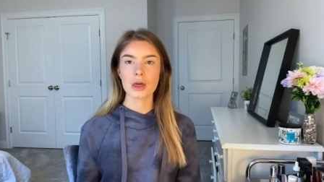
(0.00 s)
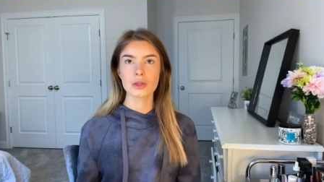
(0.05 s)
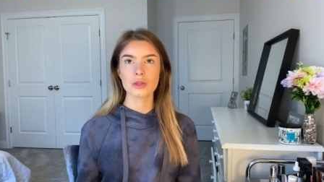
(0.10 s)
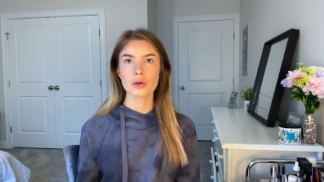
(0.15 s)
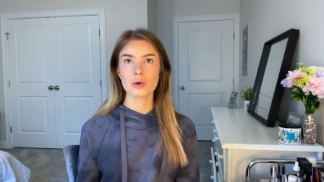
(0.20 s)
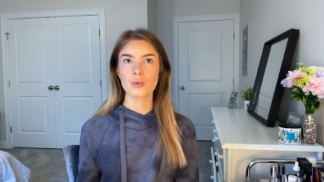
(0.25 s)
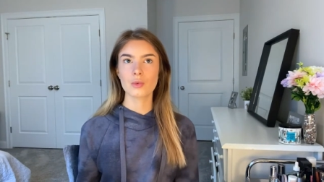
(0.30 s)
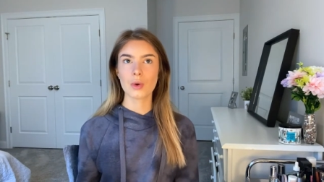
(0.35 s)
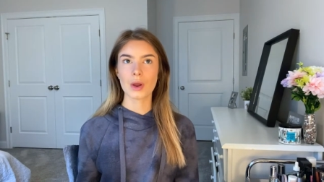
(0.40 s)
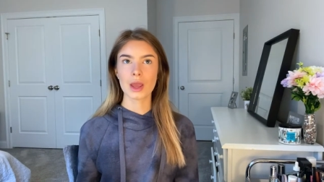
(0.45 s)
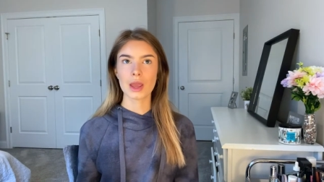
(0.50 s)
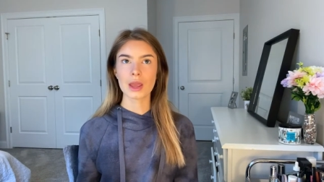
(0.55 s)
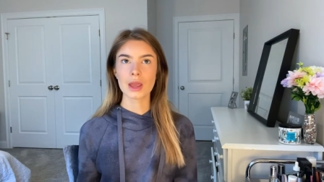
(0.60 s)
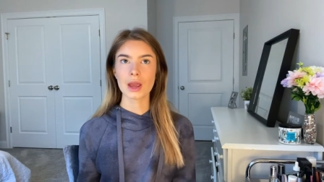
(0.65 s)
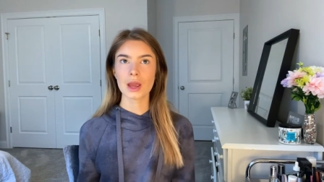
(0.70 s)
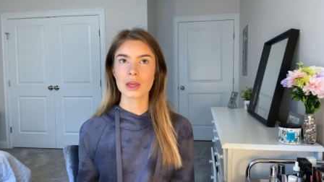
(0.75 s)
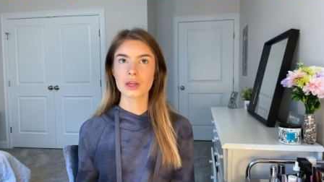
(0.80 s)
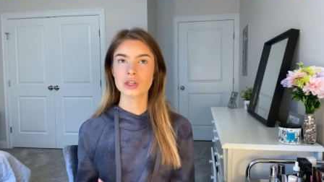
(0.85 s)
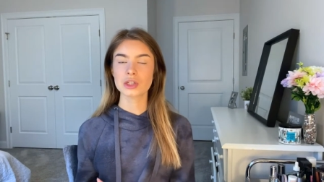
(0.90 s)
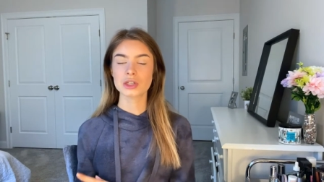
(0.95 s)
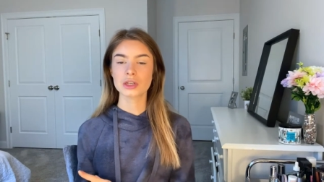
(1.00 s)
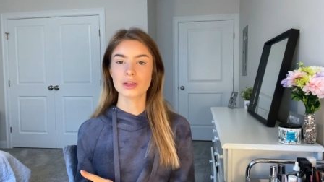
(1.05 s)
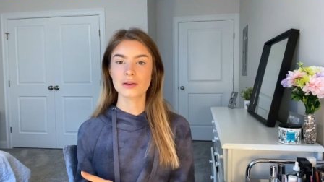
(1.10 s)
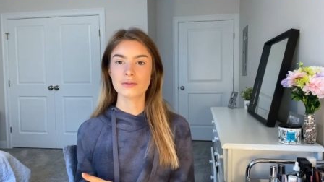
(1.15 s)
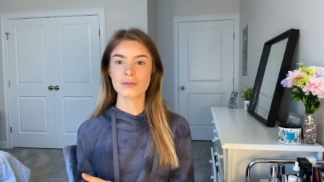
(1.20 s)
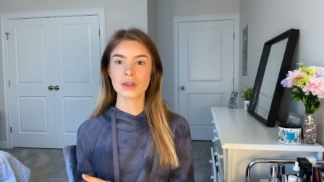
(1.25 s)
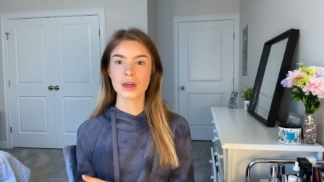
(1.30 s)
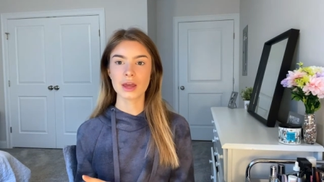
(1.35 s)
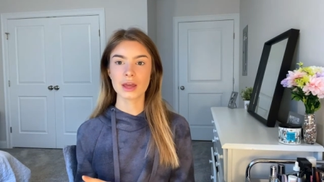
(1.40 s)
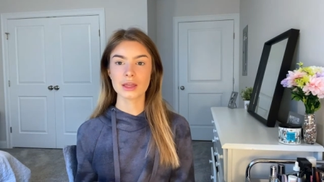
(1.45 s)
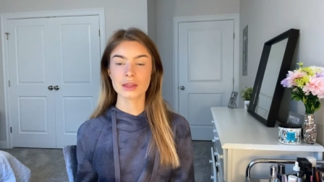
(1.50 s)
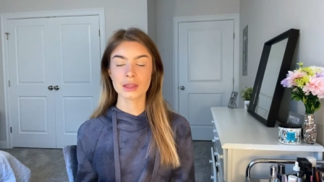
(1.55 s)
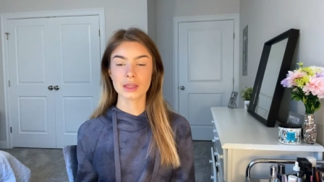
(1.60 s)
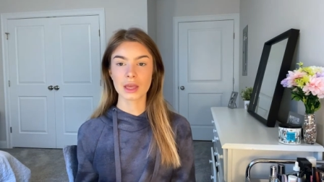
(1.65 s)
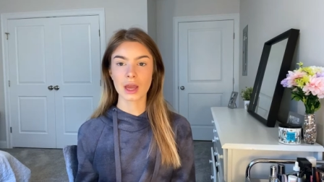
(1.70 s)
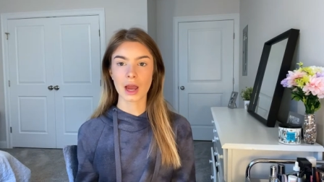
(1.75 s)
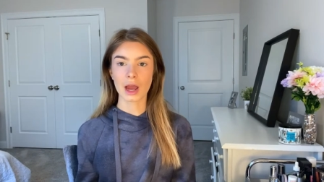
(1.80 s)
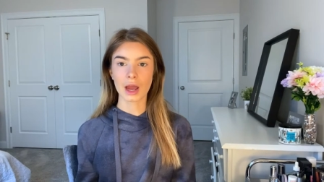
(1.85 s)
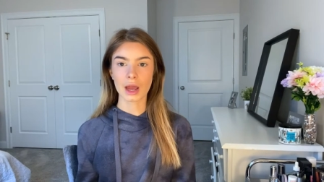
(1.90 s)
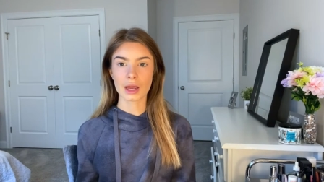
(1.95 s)
the way I achieve that in the
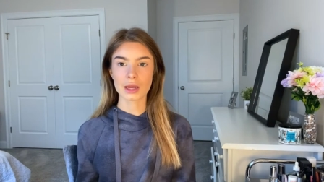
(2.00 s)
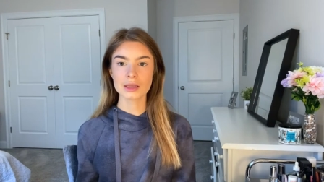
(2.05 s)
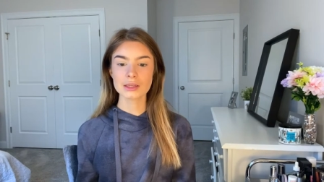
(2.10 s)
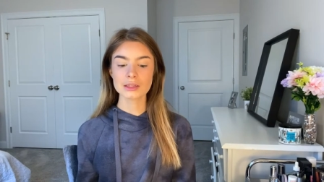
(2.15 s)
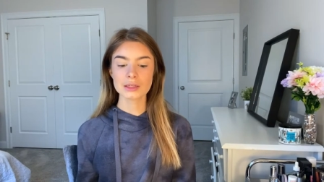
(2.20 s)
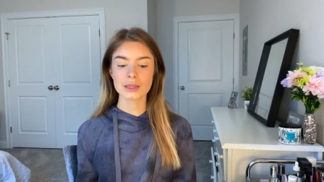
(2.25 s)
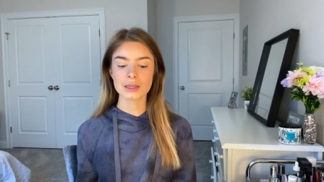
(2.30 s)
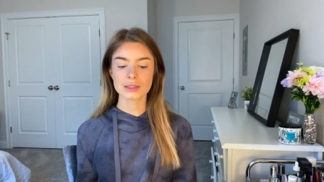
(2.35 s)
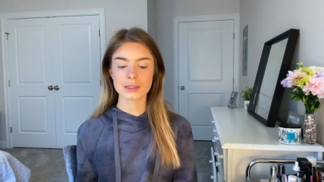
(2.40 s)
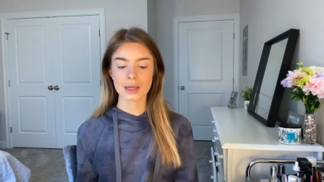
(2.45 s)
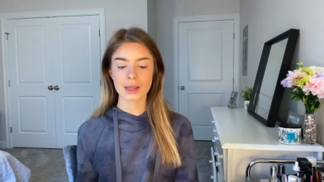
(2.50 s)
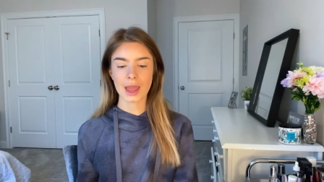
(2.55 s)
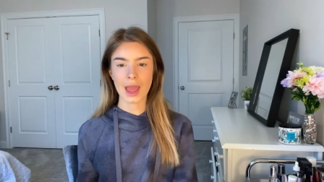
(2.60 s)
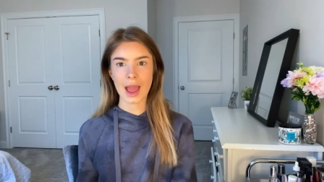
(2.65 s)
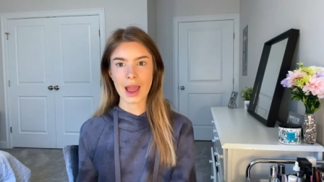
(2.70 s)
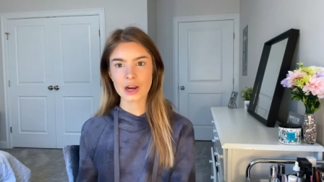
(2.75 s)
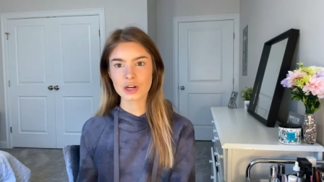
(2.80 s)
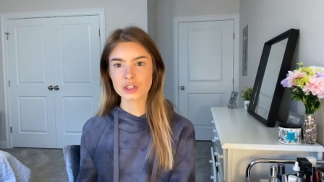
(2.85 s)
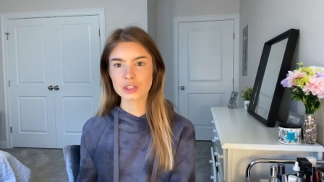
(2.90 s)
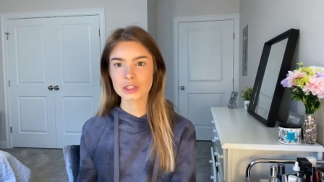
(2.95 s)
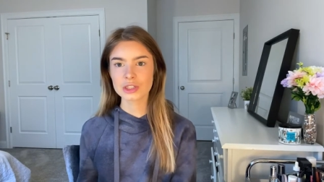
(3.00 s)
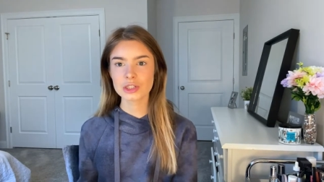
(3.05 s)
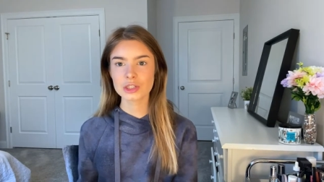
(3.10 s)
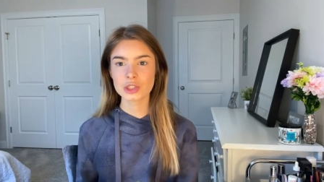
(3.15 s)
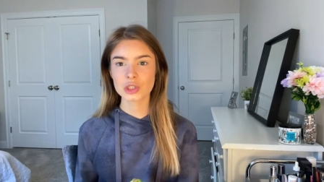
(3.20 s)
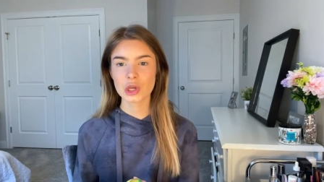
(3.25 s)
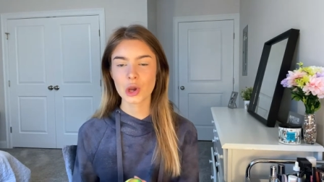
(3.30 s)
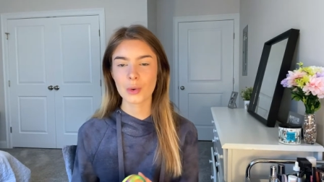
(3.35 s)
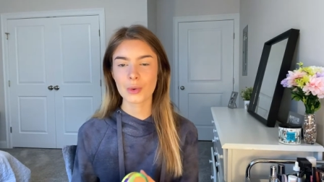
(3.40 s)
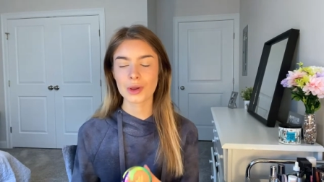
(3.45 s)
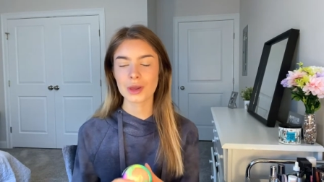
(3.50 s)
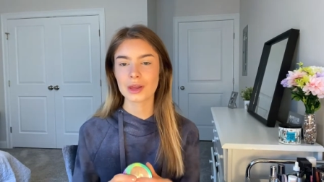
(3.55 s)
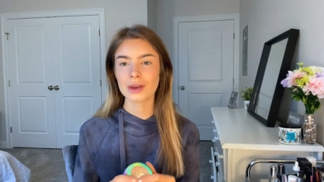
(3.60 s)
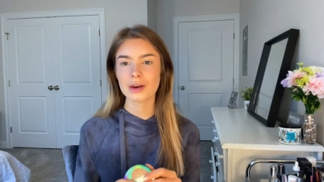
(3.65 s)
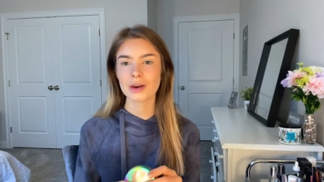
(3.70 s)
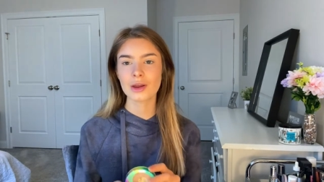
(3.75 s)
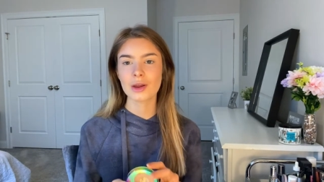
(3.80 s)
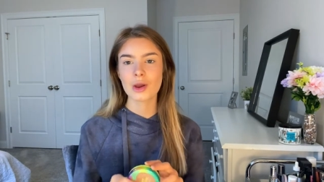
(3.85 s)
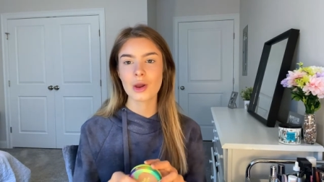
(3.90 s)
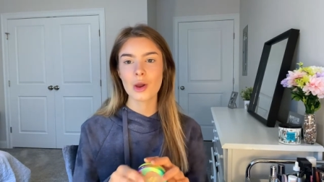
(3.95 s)
eyes is I actually just go in